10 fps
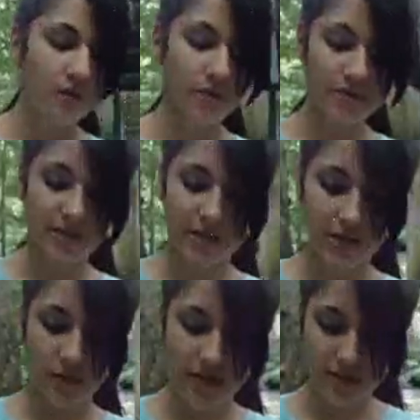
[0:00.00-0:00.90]
Most of
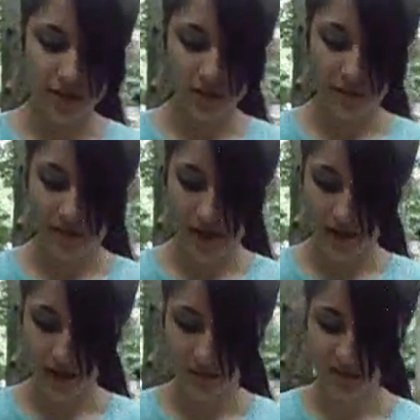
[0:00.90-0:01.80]
the U.S. troops out
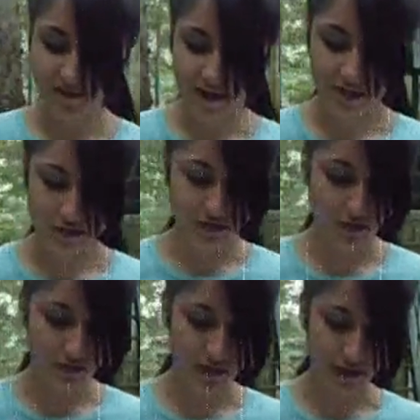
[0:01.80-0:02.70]
here are professional
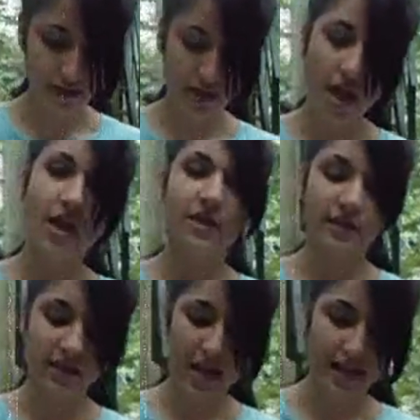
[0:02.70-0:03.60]
soldiers.
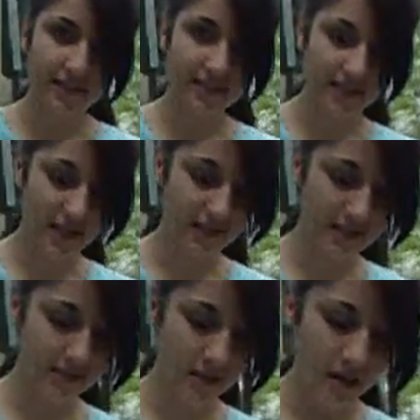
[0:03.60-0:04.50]
The United States
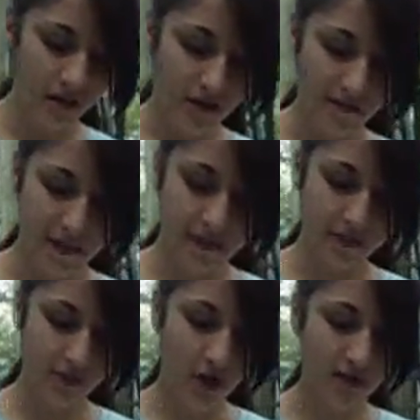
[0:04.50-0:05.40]

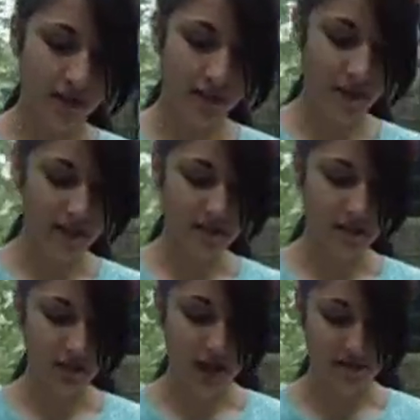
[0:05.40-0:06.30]
government strongly depends
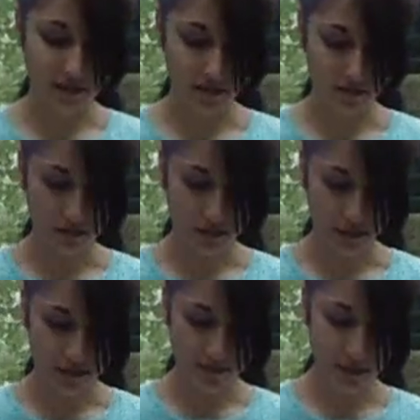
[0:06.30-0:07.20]
on drafted
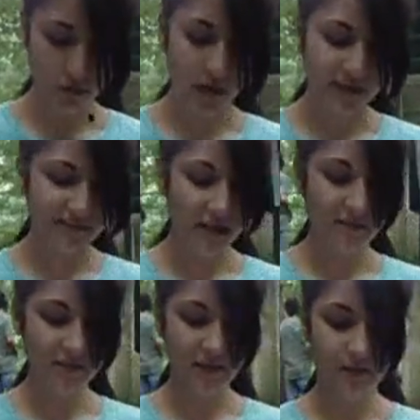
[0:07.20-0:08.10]
soldiers, but
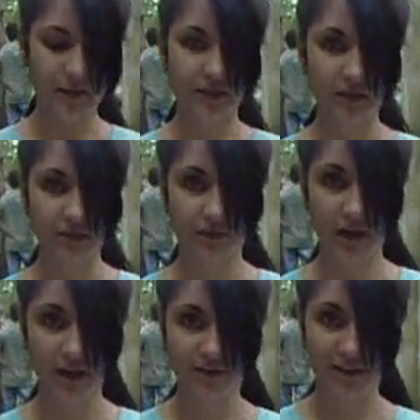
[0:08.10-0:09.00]
25% were excused for
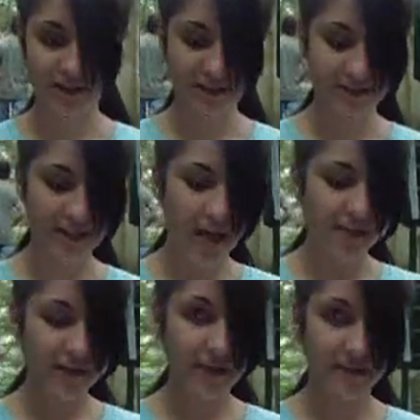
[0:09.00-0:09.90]
health reasons,
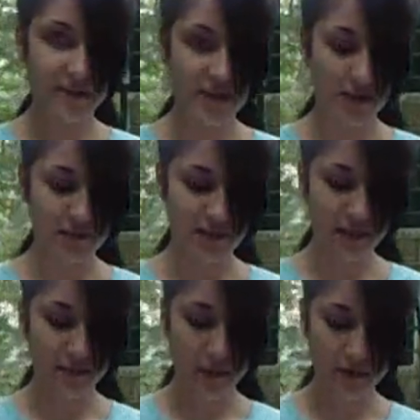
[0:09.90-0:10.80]
30%
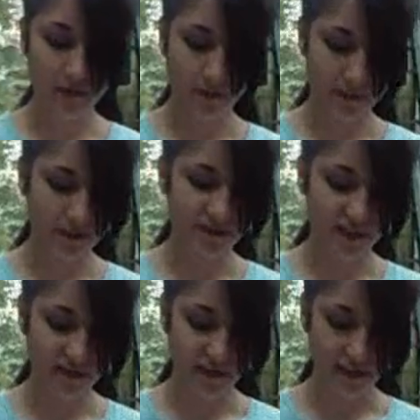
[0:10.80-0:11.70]
received postponements of
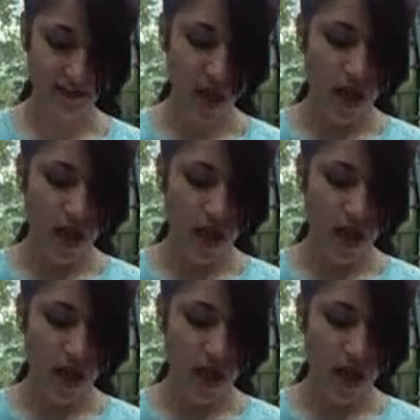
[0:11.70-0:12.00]
service,